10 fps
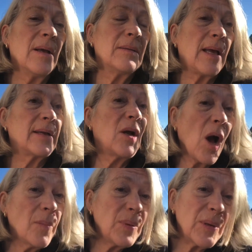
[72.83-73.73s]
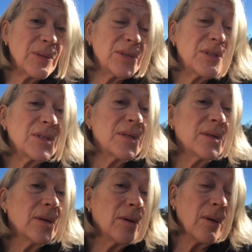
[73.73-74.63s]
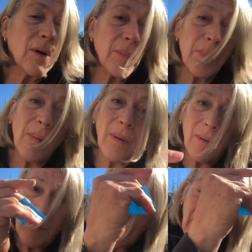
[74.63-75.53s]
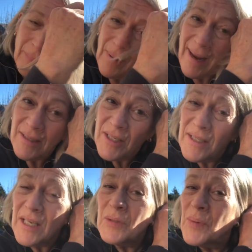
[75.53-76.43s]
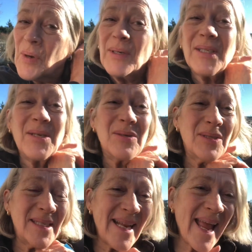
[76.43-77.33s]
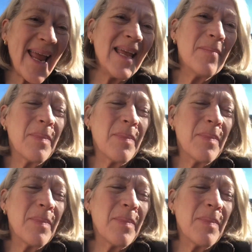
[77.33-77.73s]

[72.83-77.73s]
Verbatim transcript: like compost, or, or uh, branches as we're going to use today.